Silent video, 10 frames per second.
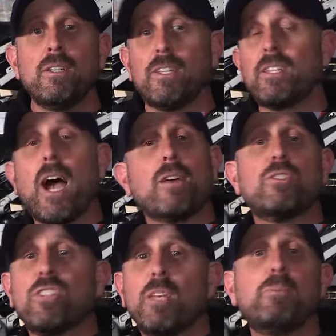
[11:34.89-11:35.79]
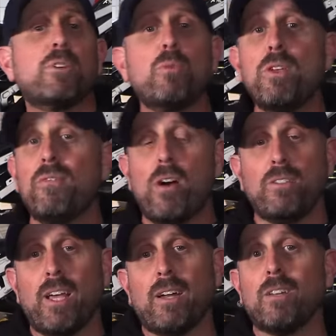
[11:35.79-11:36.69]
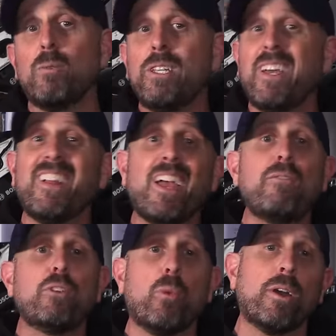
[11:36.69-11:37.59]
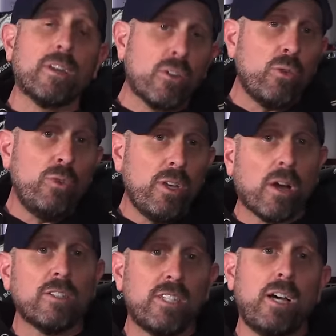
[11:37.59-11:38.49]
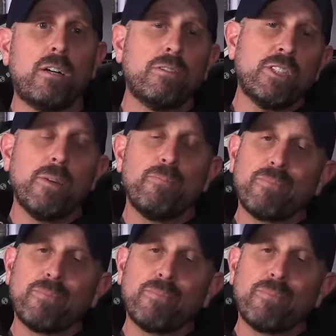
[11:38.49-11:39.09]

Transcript: The tire slips and we fall down, and we tell everyone, including ourselves,